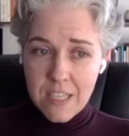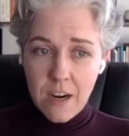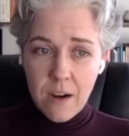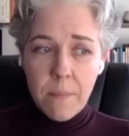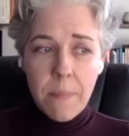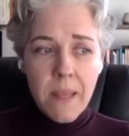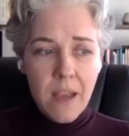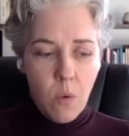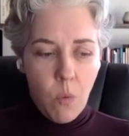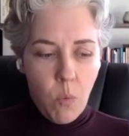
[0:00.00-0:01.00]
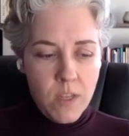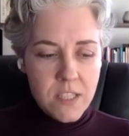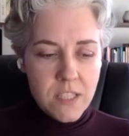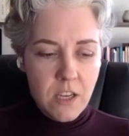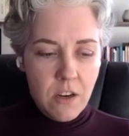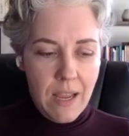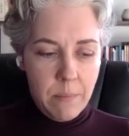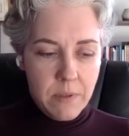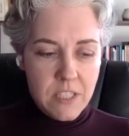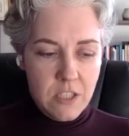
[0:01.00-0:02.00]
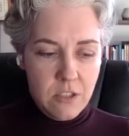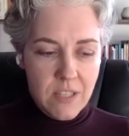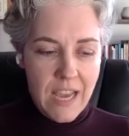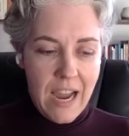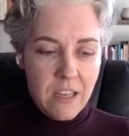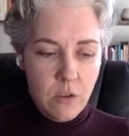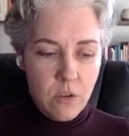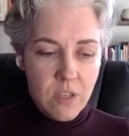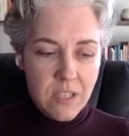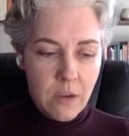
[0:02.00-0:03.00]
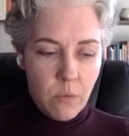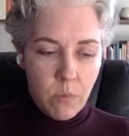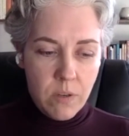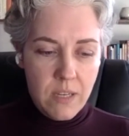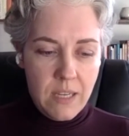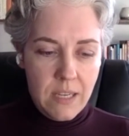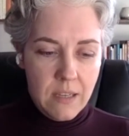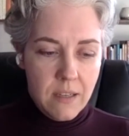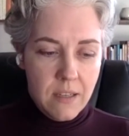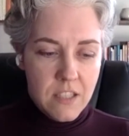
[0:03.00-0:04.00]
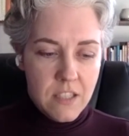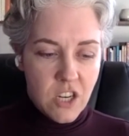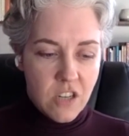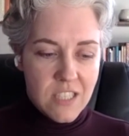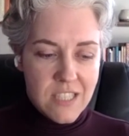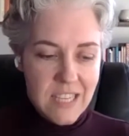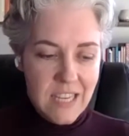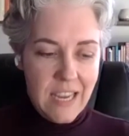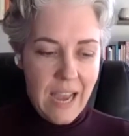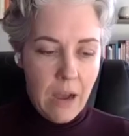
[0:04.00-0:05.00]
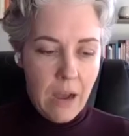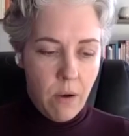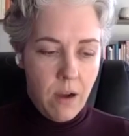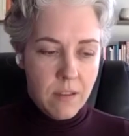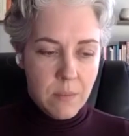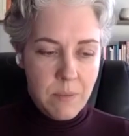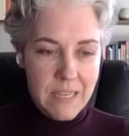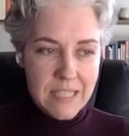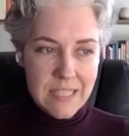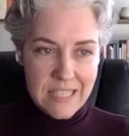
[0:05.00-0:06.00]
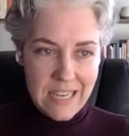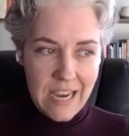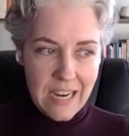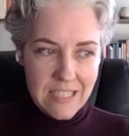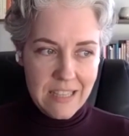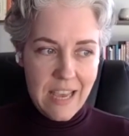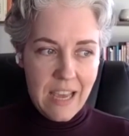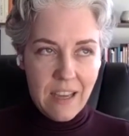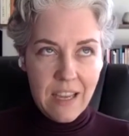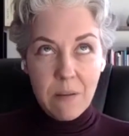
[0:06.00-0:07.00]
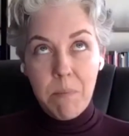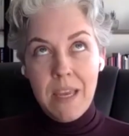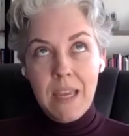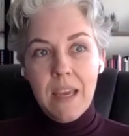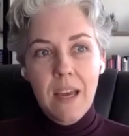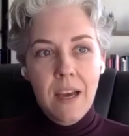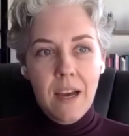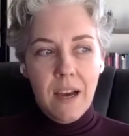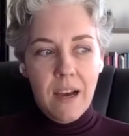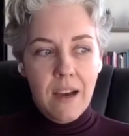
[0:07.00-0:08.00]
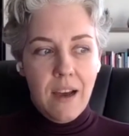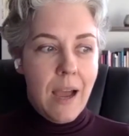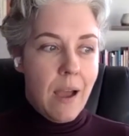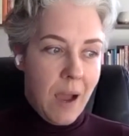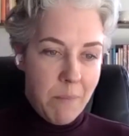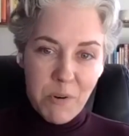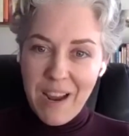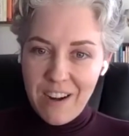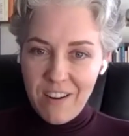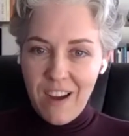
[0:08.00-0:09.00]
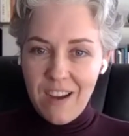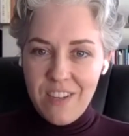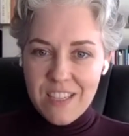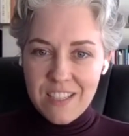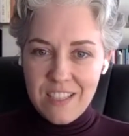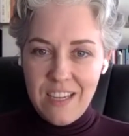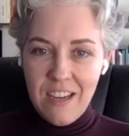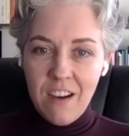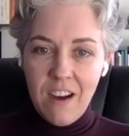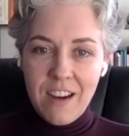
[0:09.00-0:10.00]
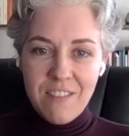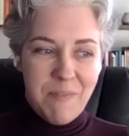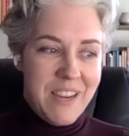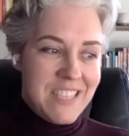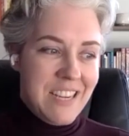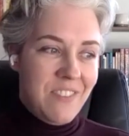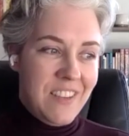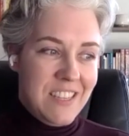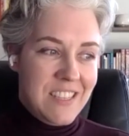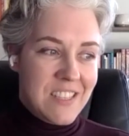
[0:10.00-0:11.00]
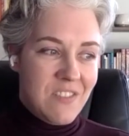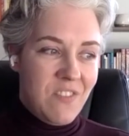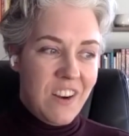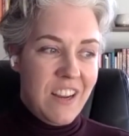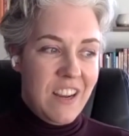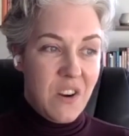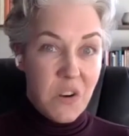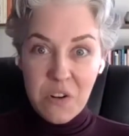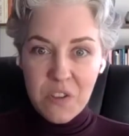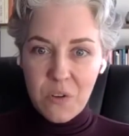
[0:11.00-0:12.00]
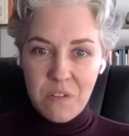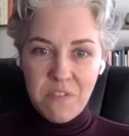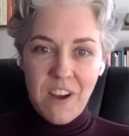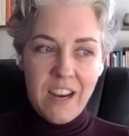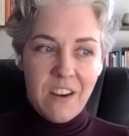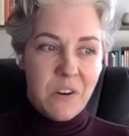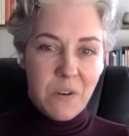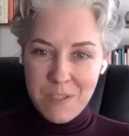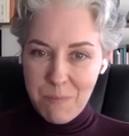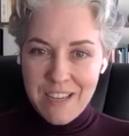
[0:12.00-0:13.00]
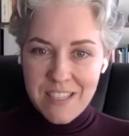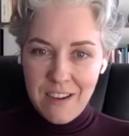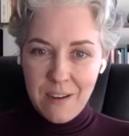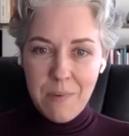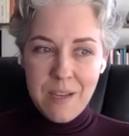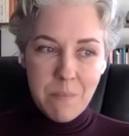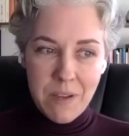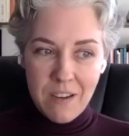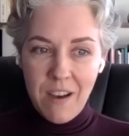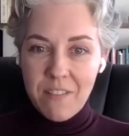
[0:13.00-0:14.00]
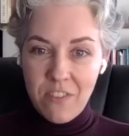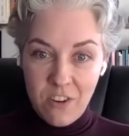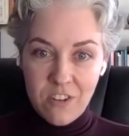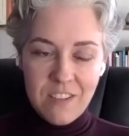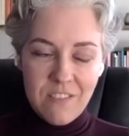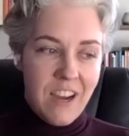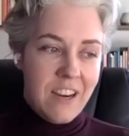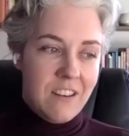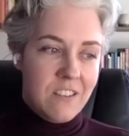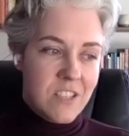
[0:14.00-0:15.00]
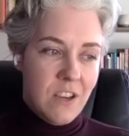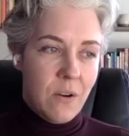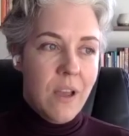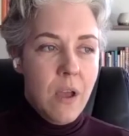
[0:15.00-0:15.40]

are once you're able to do that, you can like really start to see how all the pieces connect in that. Like me, uh, I, am a writer, obviously. A lot of my stuff is very earth or fire or space element, but a lot of earth and fire. So